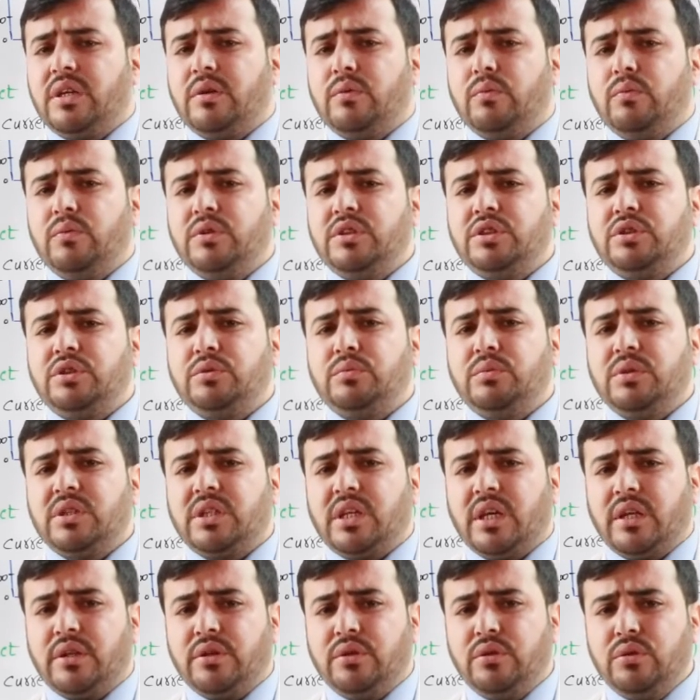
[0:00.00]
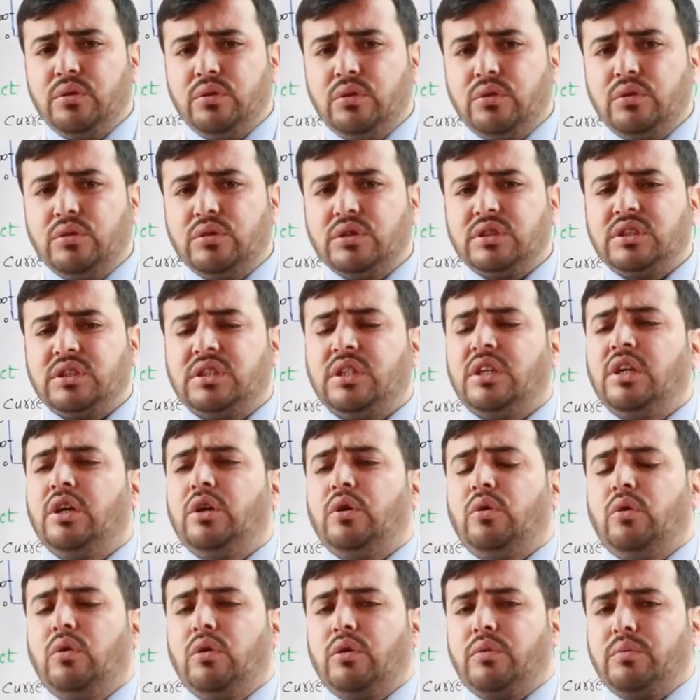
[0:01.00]
which we can use
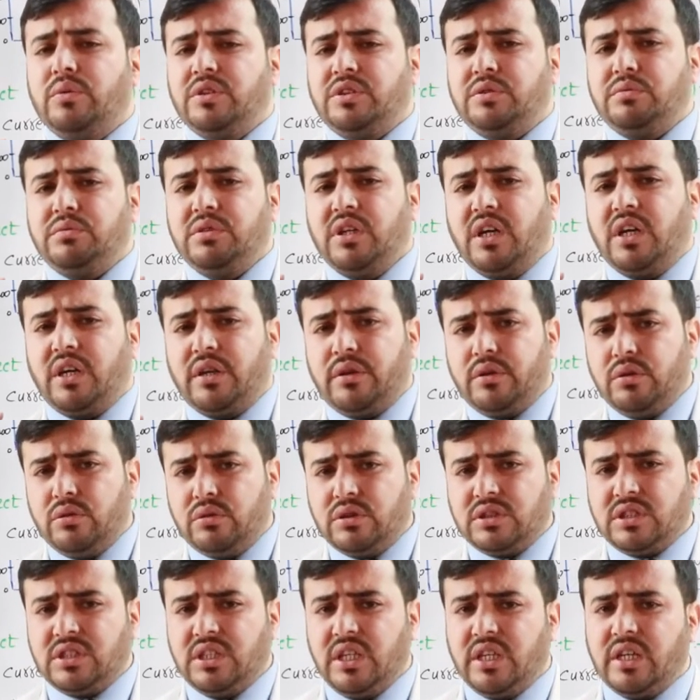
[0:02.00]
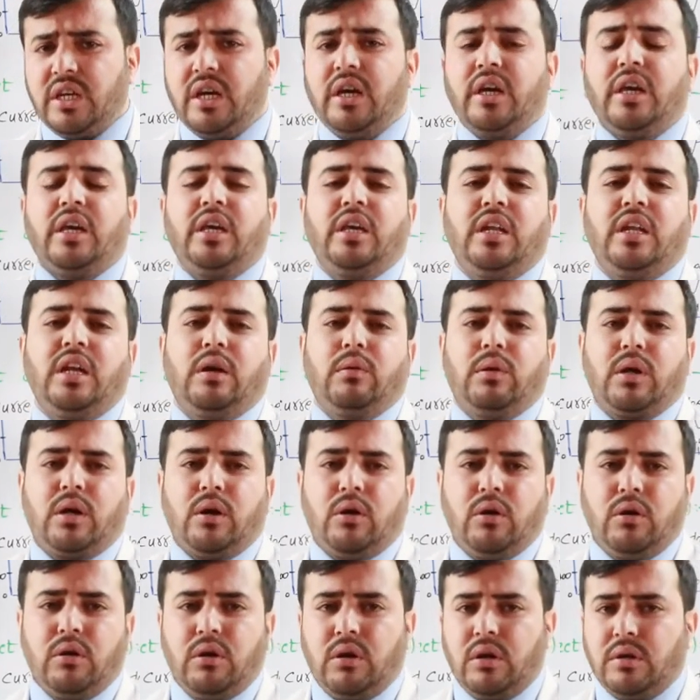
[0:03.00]
or which we are using in our
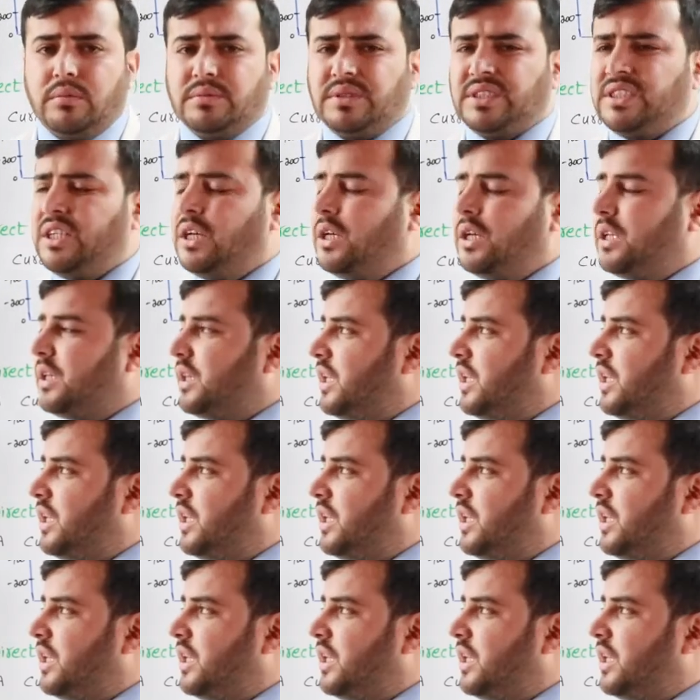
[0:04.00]
homes,